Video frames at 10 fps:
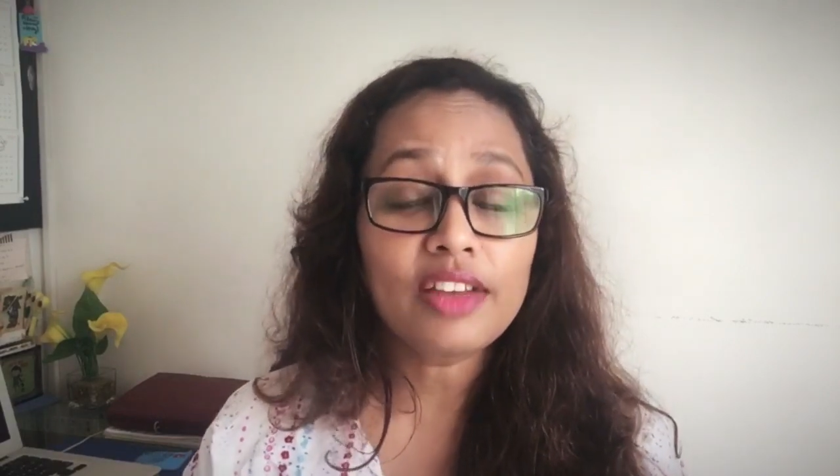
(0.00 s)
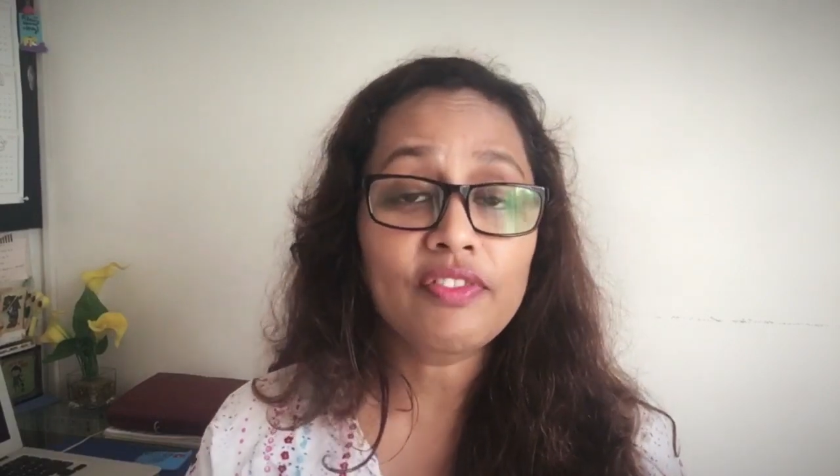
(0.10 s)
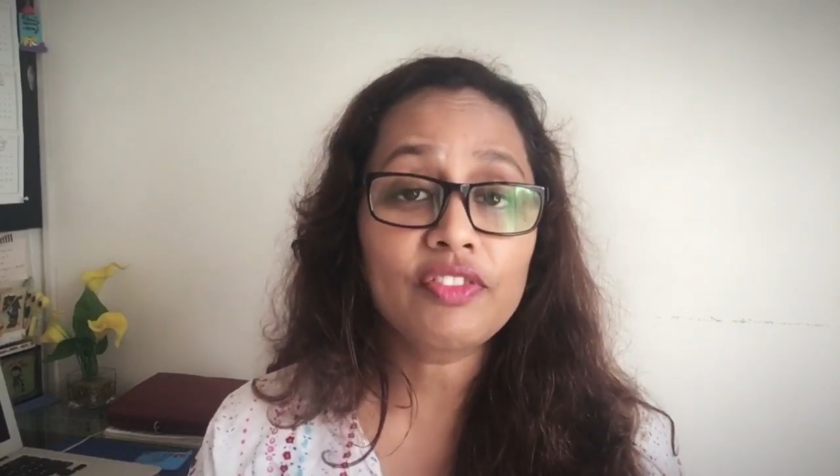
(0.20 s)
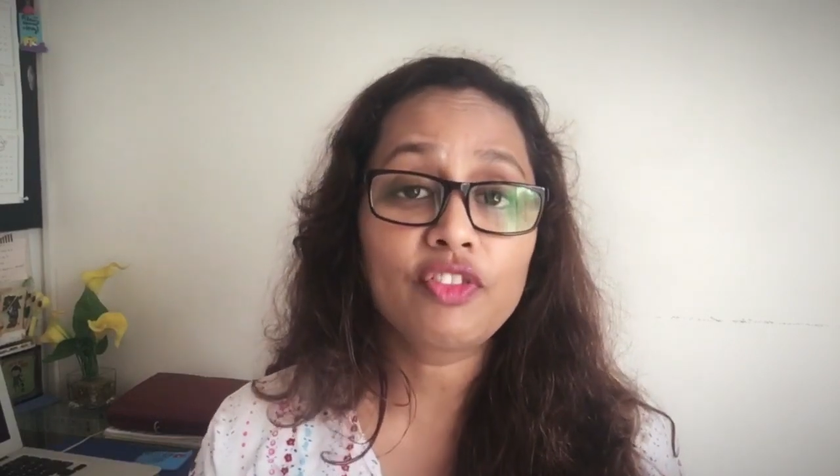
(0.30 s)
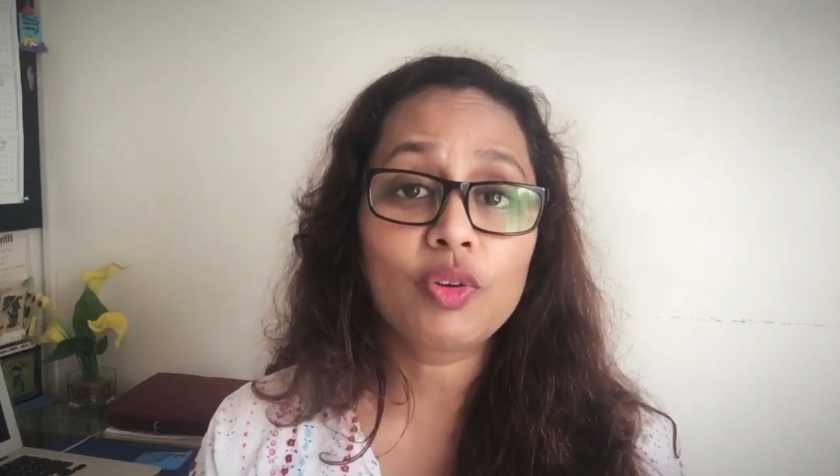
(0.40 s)
if
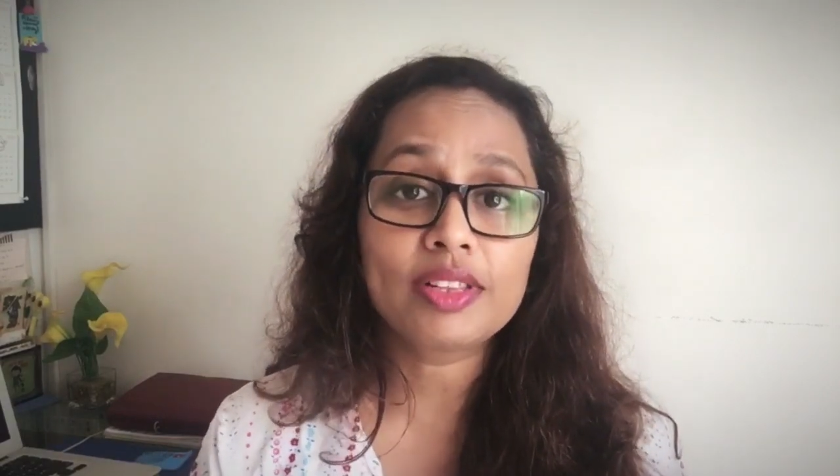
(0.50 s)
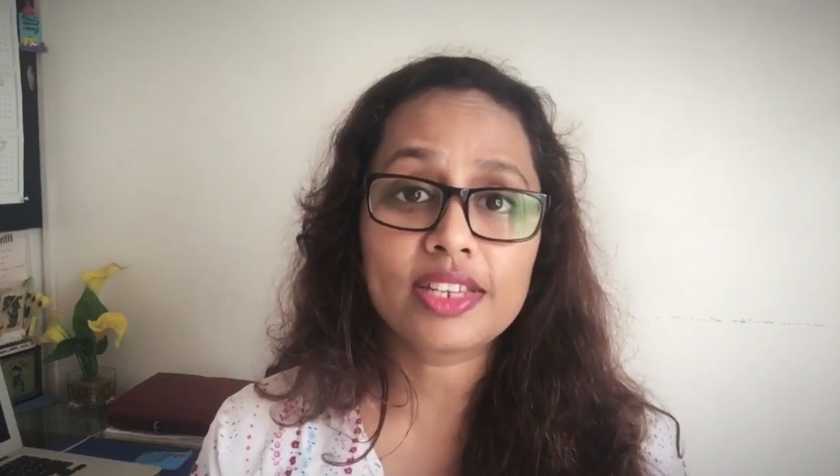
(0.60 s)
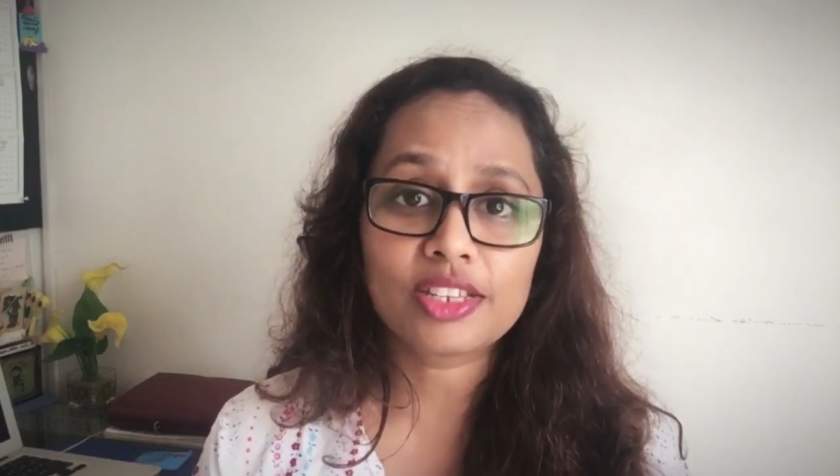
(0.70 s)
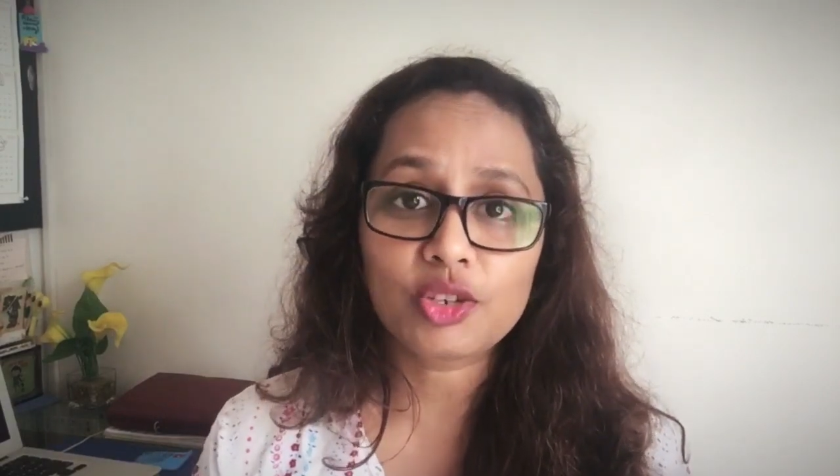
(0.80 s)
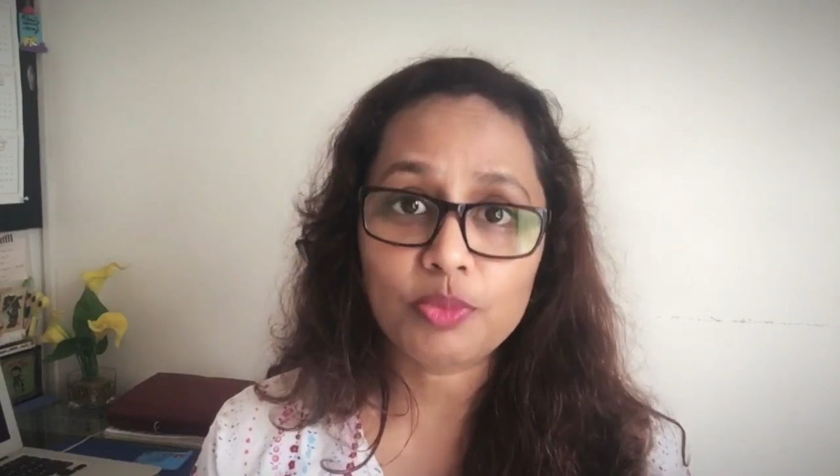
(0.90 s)
it fuels
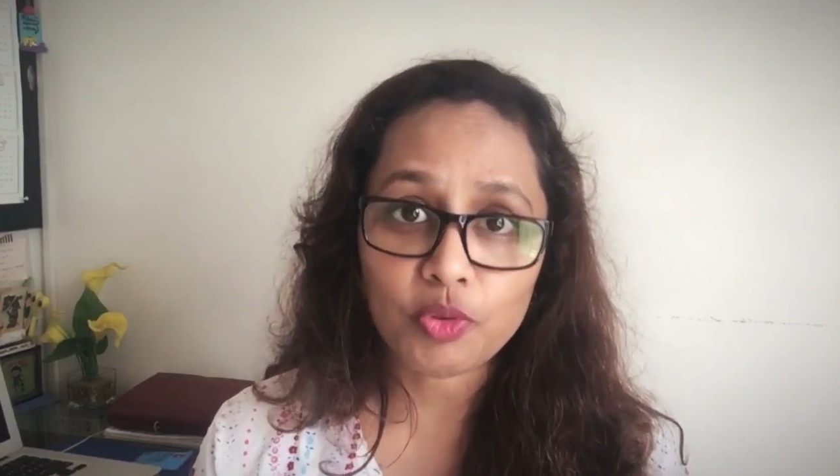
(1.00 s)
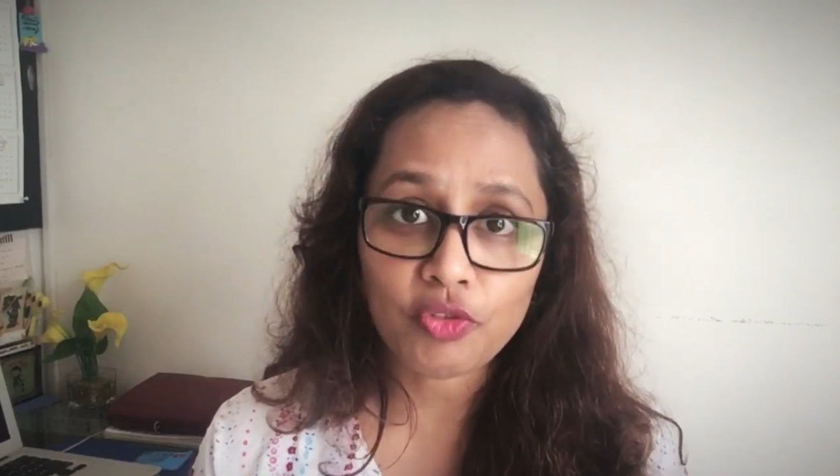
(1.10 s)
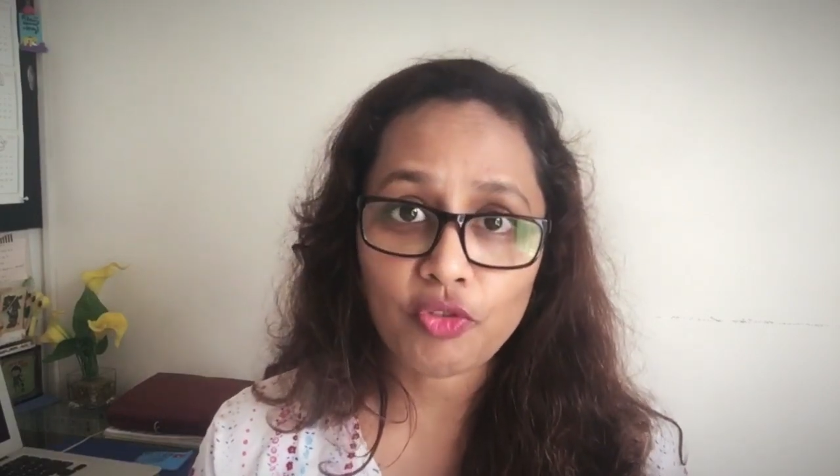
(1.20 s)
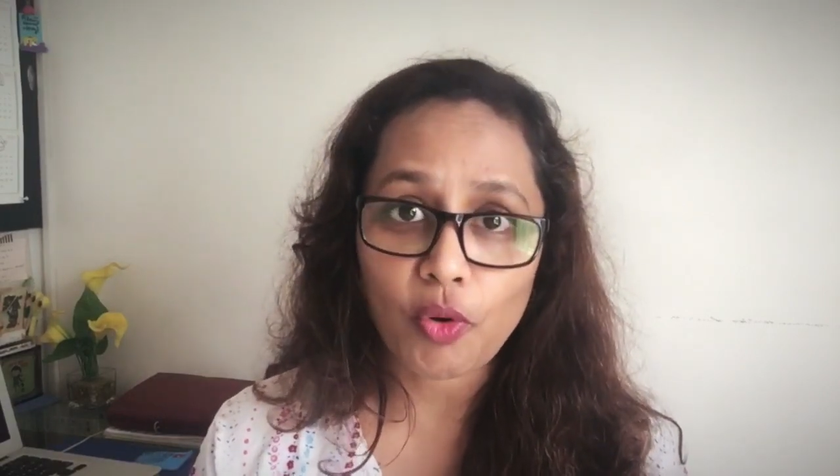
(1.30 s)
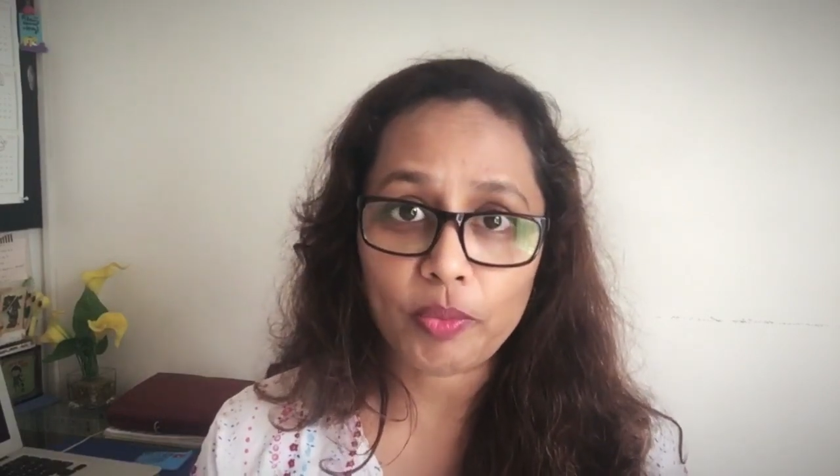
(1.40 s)
us to move
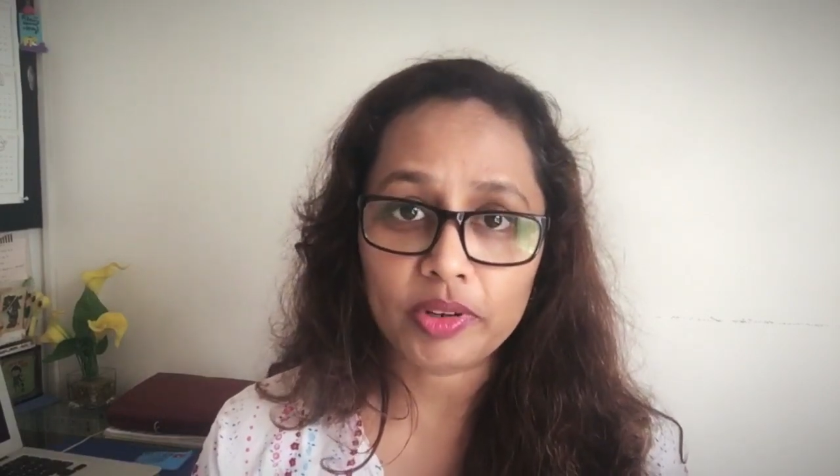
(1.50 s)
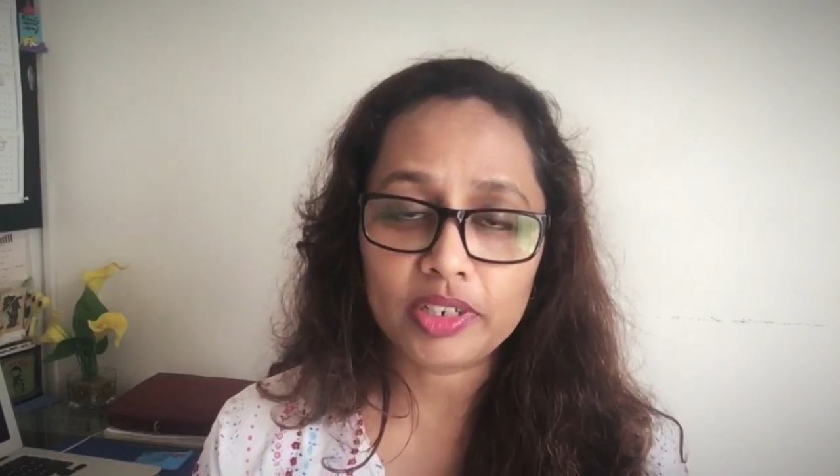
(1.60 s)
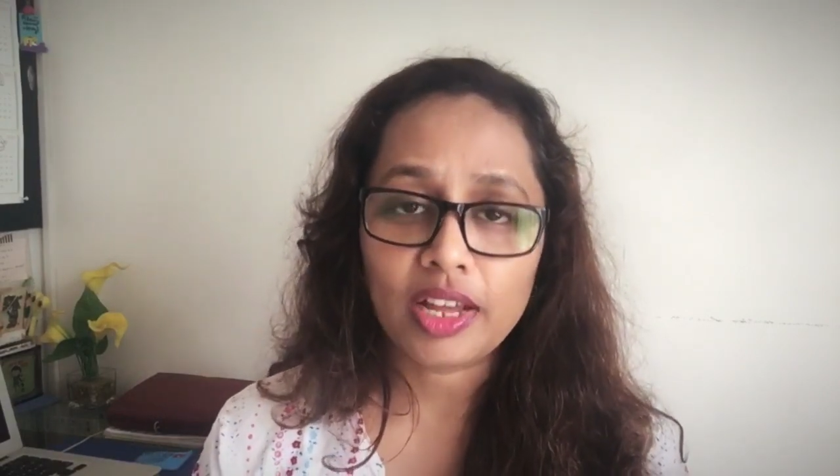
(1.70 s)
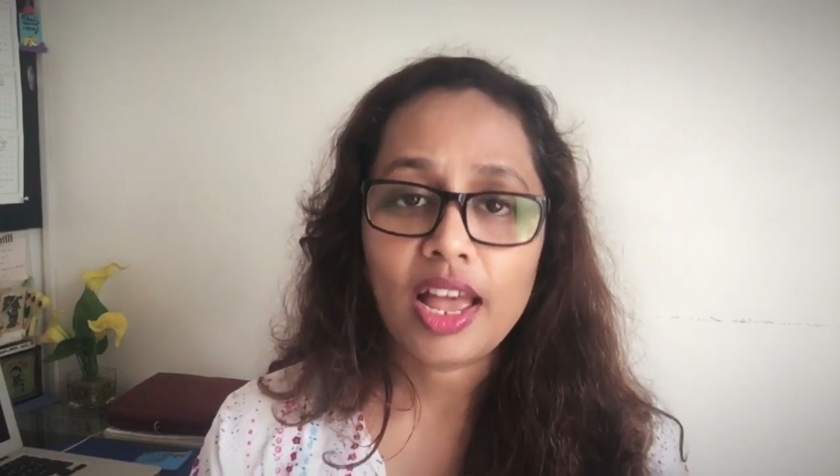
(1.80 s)
forward.